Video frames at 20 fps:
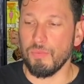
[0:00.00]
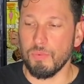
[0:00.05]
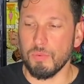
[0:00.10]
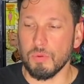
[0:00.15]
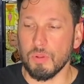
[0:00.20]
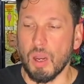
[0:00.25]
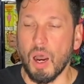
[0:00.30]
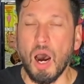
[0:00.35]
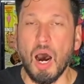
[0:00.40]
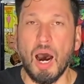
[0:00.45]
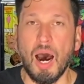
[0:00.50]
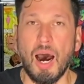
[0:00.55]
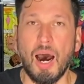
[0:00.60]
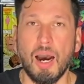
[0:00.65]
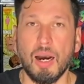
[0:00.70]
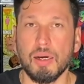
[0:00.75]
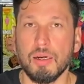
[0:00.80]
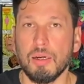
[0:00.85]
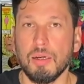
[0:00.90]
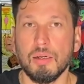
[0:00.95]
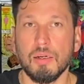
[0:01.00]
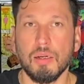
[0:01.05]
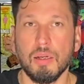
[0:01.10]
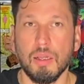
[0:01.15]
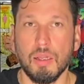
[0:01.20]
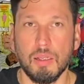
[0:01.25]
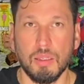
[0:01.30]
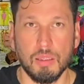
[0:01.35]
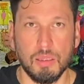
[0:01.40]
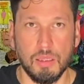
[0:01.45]
hawk
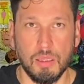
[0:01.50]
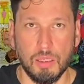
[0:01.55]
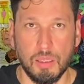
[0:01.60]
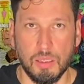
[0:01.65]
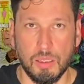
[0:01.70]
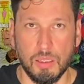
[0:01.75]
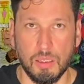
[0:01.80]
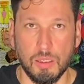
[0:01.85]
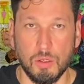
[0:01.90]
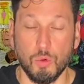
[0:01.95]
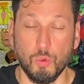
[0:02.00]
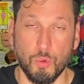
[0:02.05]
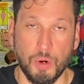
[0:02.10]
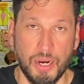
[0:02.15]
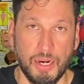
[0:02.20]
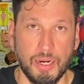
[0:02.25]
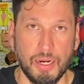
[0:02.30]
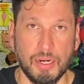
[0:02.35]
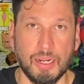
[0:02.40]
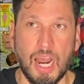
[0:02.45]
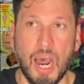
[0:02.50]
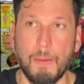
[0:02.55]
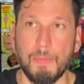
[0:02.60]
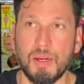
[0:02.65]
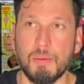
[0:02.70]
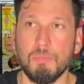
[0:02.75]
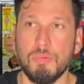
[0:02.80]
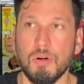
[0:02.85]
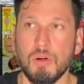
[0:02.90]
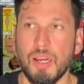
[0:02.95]
the graded
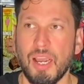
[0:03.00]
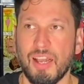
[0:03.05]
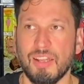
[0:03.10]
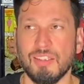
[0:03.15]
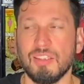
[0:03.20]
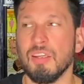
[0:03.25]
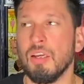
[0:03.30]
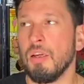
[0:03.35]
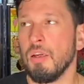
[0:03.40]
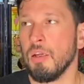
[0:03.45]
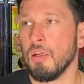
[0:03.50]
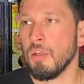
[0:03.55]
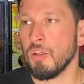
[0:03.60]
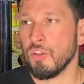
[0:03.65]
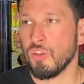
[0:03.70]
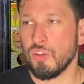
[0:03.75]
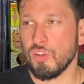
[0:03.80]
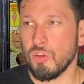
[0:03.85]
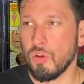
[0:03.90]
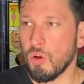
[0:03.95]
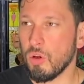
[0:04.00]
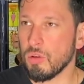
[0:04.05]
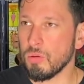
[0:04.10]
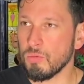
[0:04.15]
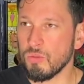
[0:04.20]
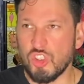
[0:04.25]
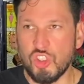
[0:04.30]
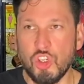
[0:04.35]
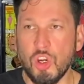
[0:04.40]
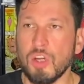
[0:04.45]
comic book has
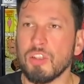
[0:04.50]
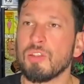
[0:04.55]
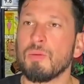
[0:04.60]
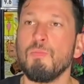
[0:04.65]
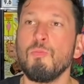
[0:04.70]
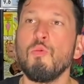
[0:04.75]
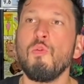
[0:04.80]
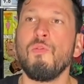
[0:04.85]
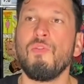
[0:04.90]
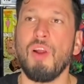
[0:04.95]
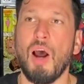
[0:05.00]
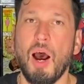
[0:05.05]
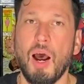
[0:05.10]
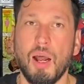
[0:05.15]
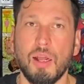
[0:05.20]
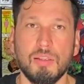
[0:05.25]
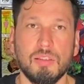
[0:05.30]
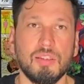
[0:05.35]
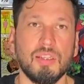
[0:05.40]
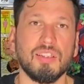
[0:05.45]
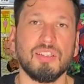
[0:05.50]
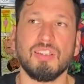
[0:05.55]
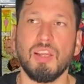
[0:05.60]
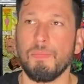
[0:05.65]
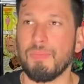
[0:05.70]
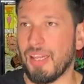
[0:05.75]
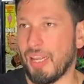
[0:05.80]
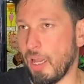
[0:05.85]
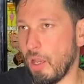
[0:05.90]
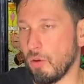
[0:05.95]
just moved on to
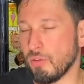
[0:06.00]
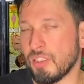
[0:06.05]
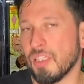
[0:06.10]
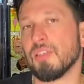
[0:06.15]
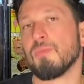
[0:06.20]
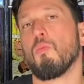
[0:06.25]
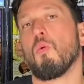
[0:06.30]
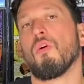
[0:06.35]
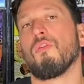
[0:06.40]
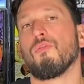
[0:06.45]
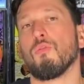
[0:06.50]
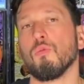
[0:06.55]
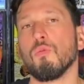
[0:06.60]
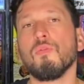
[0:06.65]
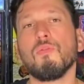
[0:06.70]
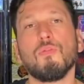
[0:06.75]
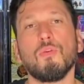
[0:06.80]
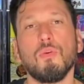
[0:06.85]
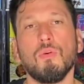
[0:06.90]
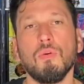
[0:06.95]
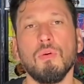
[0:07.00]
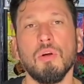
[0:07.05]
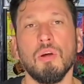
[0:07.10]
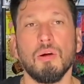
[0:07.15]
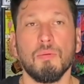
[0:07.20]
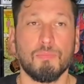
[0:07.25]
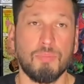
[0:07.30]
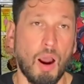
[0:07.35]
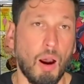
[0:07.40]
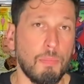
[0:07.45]
something else that's more fruitful,
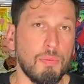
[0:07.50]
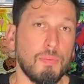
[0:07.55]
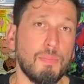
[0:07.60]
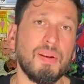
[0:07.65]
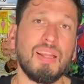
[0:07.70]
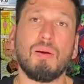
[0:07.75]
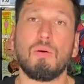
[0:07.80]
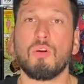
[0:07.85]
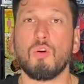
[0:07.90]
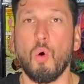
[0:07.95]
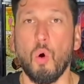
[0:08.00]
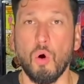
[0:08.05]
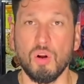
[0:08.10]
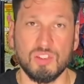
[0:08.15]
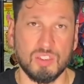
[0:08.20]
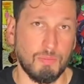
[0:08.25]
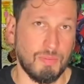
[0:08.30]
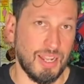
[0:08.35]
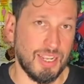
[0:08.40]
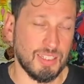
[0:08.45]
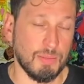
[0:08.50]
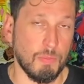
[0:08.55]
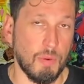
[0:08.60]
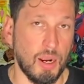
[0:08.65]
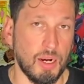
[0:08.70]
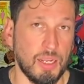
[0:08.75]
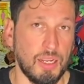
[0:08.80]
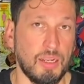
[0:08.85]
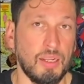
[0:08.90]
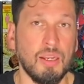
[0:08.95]
probably costs them less
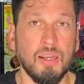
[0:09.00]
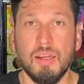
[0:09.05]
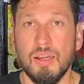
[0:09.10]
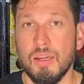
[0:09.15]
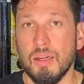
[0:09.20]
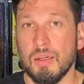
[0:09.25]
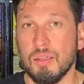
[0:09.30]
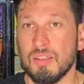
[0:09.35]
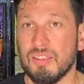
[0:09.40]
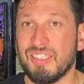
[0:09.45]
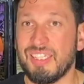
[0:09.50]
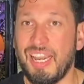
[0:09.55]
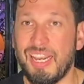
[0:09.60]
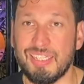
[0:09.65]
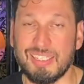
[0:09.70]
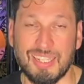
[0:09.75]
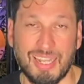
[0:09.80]
money, takes